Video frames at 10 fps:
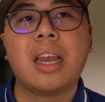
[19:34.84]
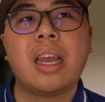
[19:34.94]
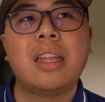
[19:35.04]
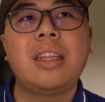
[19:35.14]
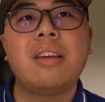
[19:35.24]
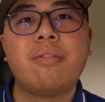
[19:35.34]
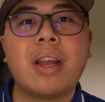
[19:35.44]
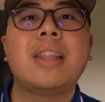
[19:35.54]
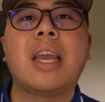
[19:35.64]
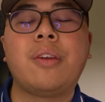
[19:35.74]
In the
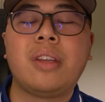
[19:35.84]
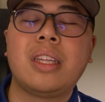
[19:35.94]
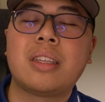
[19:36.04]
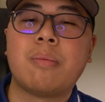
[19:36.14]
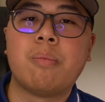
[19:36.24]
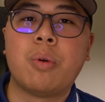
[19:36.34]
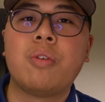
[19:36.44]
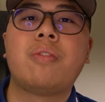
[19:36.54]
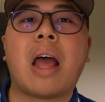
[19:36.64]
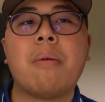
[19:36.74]
event that you need to
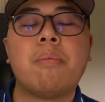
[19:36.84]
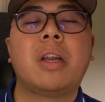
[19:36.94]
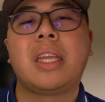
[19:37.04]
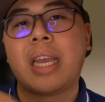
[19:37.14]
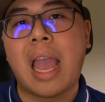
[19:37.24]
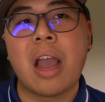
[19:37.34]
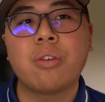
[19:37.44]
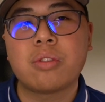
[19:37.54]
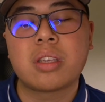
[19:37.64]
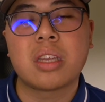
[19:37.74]
move that money
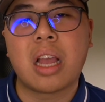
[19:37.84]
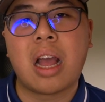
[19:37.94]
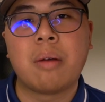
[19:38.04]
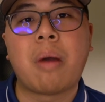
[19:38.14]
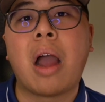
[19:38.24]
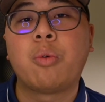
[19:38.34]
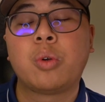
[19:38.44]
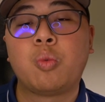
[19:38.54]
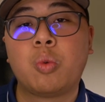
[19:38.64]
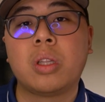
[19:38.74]
out, I
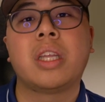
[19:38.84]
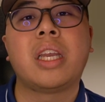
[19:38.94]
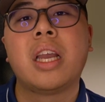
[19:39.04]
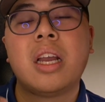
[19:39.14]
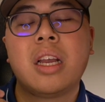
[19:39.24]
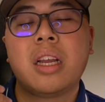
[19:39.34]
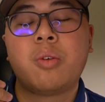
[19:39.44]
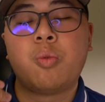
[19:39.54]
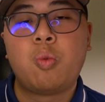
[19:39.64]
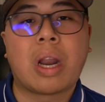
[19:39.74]
would really
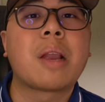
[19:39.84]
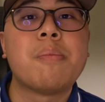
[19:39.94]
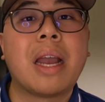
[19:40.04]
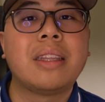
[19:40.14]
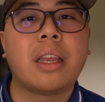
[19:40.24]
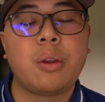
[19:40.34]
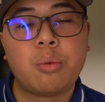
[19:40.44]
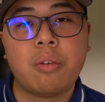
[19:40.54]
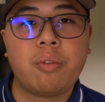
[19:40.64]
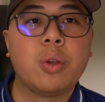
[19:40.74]
recommend that you
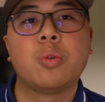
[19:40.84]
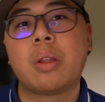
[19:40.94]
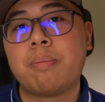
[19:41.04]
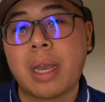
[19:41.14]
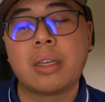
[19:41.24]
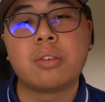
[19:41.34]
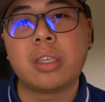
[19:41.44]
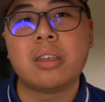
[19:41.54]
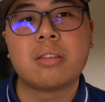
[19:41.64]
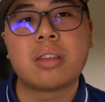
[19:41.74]
review the
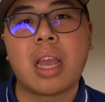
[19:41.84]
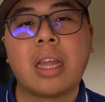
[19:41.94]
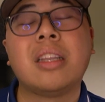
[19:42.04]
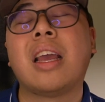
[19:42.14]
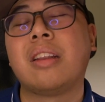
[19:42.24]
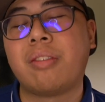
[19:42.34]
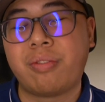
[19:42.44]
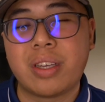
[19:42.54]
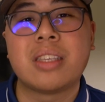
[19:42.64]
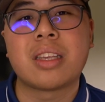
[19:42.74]
penalties and the
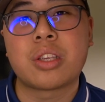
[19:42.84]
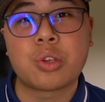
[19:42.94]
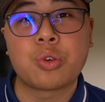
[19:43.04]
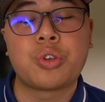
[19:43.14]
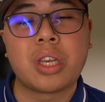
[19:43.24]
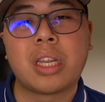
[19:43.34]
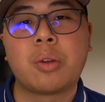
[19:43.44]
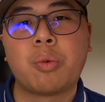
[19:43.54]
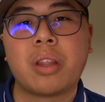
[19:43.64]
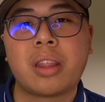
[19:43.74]
fees
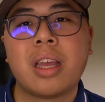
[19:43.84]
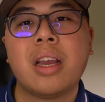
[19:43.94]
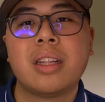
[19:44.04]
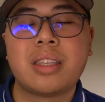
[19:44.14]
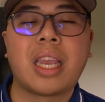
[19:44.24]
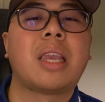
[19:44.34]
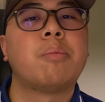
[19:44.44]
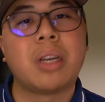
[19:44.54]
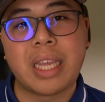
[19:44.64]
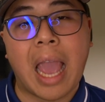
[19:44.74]
associated with
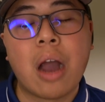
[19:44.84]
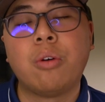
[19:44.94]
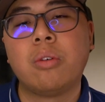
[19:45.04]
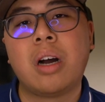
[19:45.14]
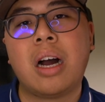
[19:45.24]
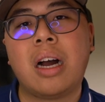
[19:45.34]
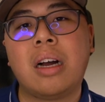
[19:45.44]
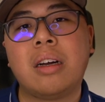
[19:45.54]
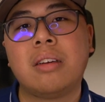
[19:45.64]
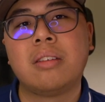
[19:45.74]
taking money
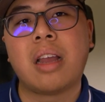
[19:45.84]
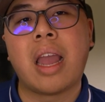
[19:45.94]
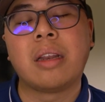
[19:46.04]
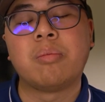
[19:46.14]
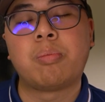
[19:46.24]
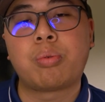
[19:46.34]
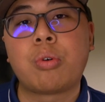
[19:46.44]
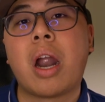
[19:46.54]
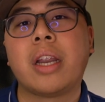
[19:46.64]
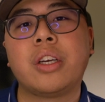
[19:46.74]
out and
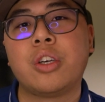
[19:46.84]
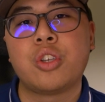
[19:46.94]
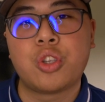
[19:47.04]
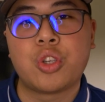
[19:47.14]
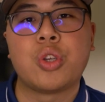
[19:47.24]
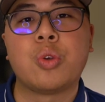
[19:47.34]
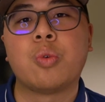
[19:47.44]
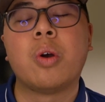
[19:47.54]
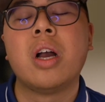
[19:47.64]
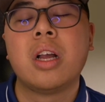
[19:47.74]
prior to